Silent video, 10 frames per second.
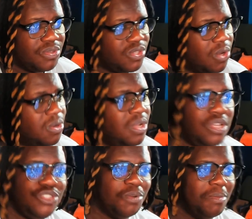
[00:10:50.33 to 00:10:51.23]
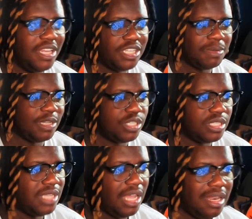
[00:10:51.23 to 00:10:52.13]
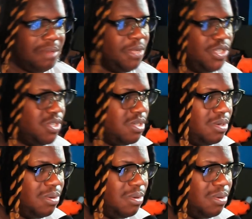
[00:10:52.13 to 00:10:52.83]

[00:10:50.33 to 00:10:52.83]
So domain expansions is out of the picture.